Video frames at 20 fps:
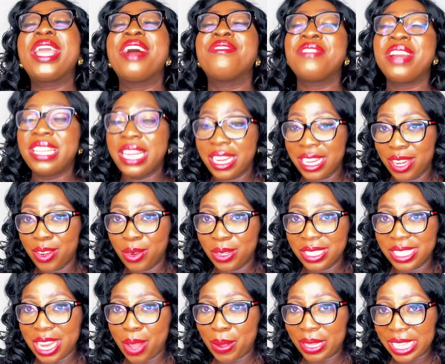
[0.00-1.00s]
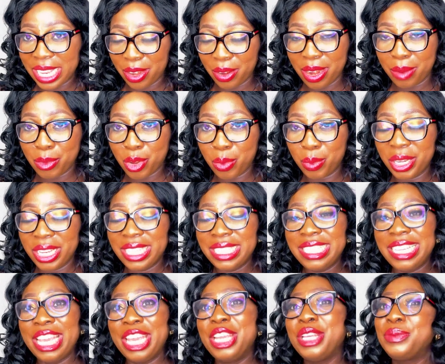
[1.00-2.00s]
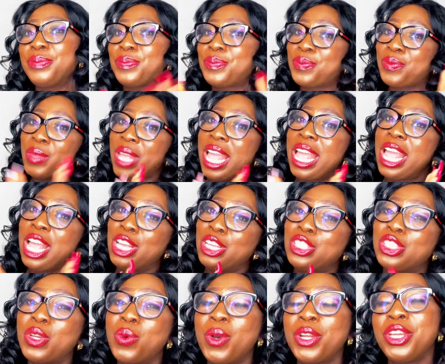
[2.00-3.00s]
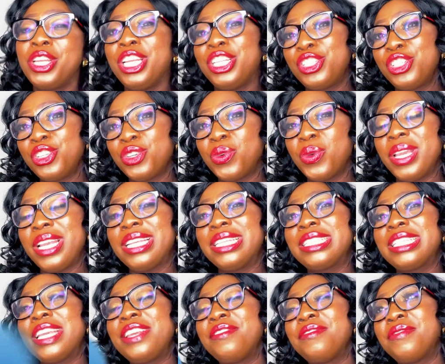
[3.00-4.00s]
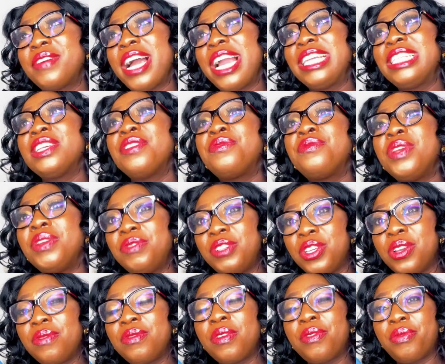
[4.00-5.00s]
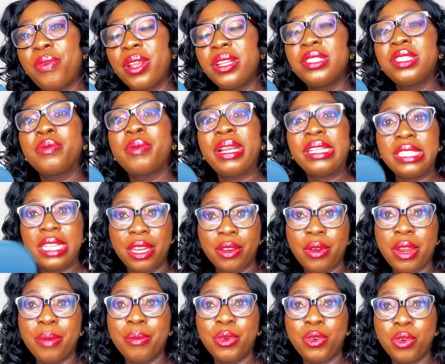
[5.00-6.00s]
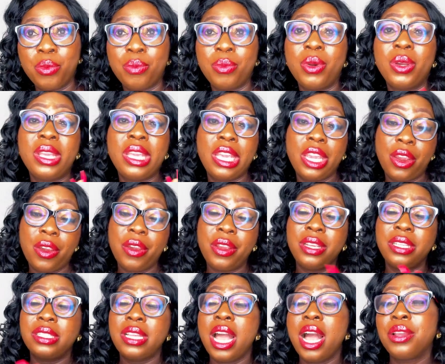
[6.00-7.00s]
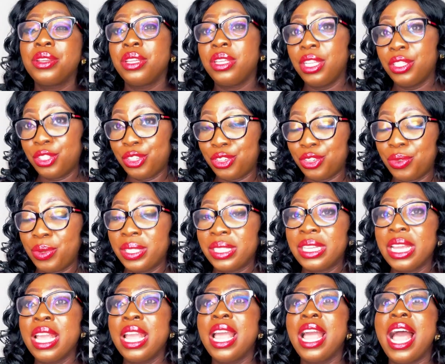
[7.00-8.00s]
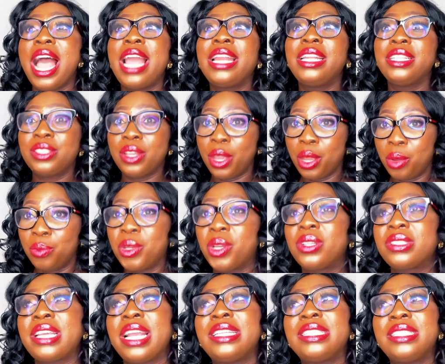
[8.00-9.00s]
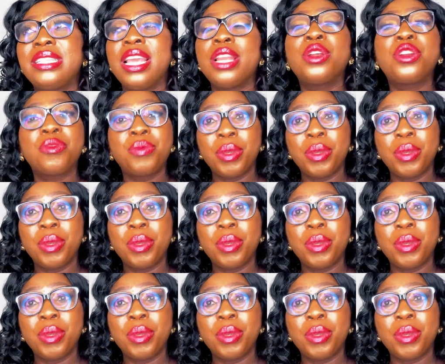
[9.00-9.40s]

have finally launched our Telegram community. So what you need to do is invite fifty of your friends to my Telegram group, but here is how you need to do it. I need to help because I see a lot of